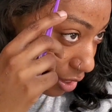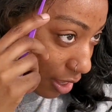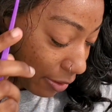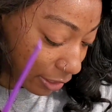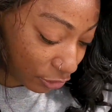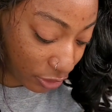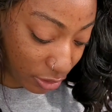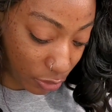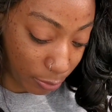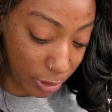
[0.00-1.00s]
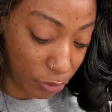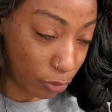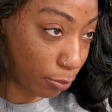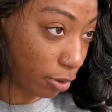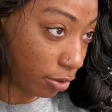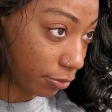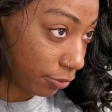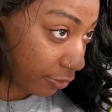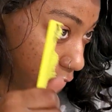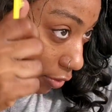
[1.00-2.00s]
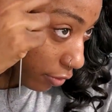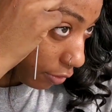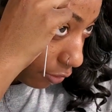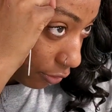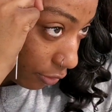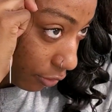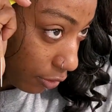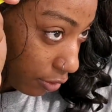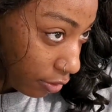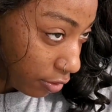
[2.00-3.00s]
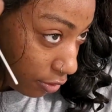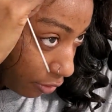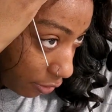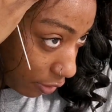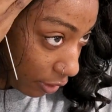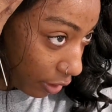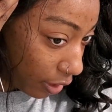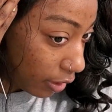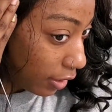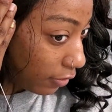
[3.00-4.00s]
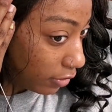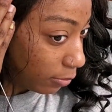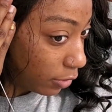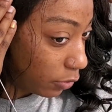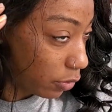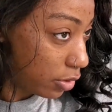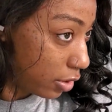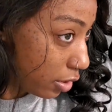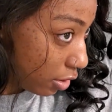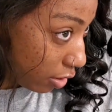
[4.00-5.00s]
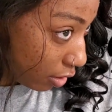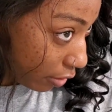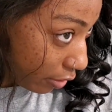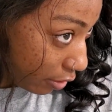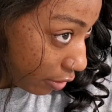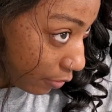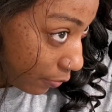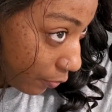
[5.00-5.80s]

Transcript: Actually, no, I'm gonna do a part first. So I kind of have something going on there.